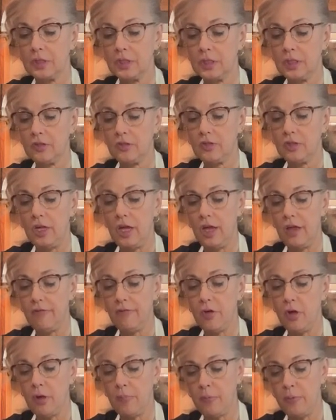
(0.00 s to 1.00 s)
That's the
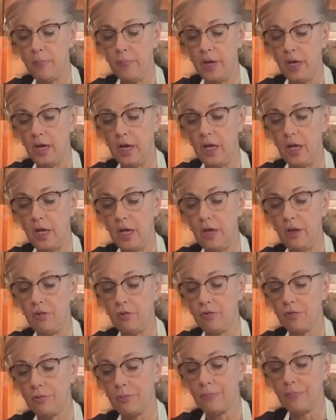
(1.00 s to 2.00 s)
half cup of mayonnaise.